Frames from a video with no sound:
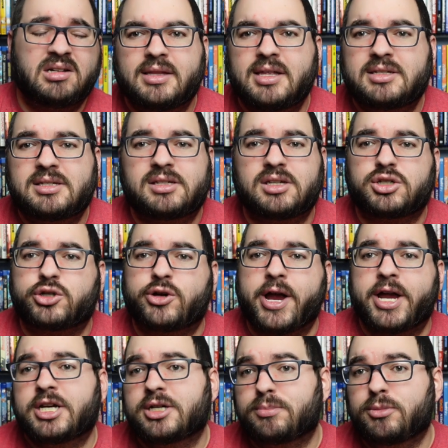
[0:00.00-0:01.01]
This is a
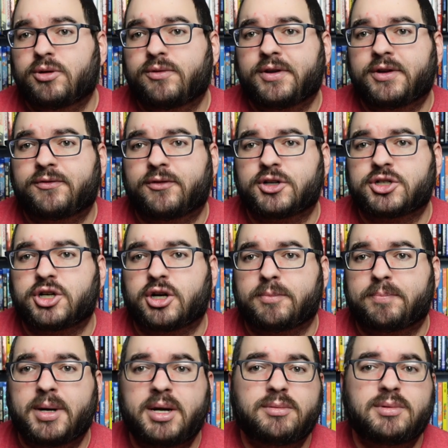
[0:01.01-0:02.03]
strange movie for sure,
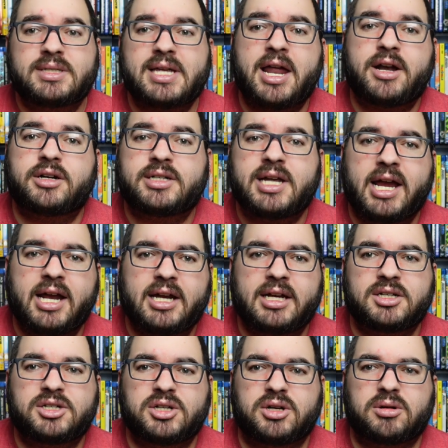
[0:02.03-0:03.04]
but it was
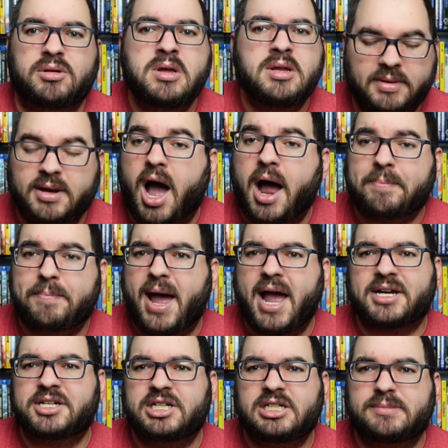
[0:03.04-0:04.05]
entertaining too. Not
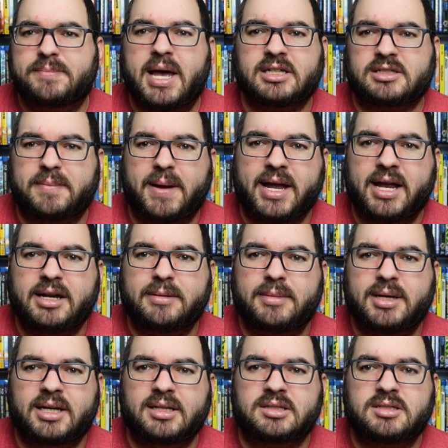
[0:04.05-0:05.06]
Bakshi's best by any
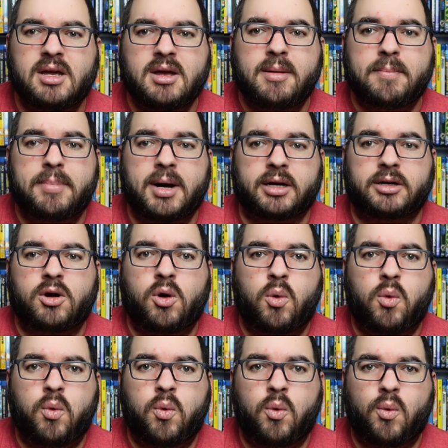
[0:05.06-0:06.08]
means, but
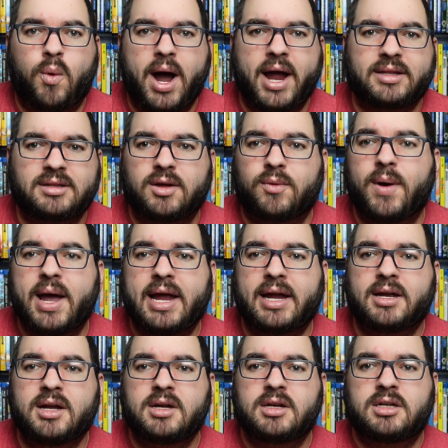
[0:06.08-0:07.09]
quite the
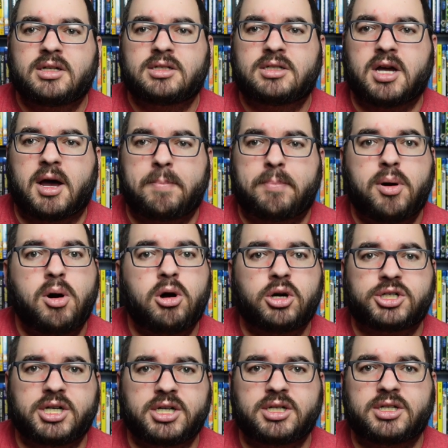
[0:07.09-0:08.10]
way to
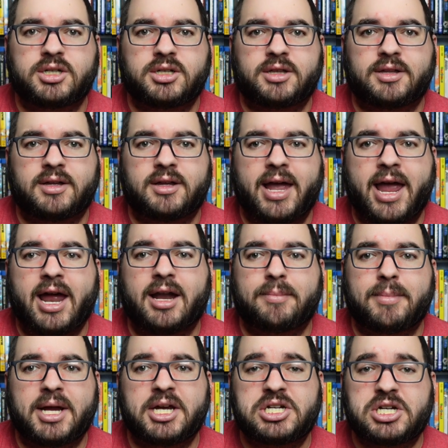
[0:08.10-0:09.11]
push into the
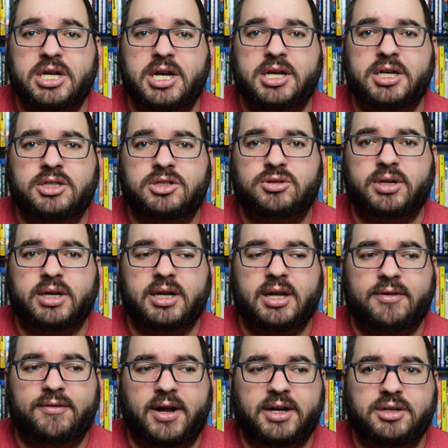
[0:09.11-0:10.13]
animation industry,
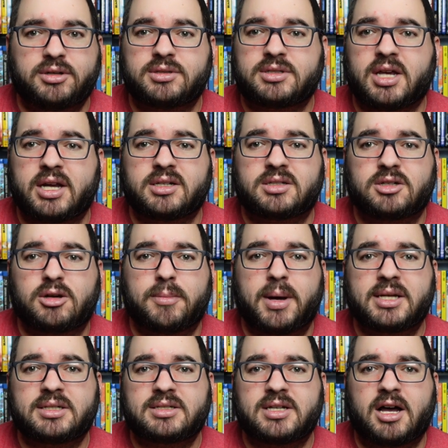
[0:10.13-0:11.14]
if I do say so
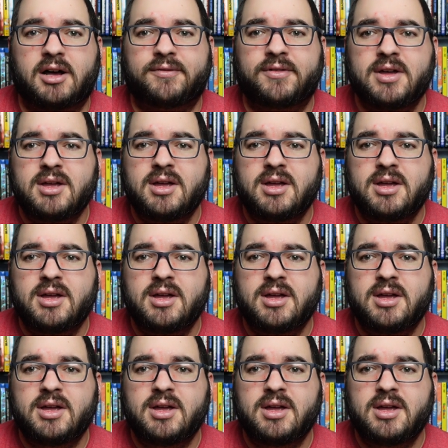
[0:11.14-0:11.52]
myself.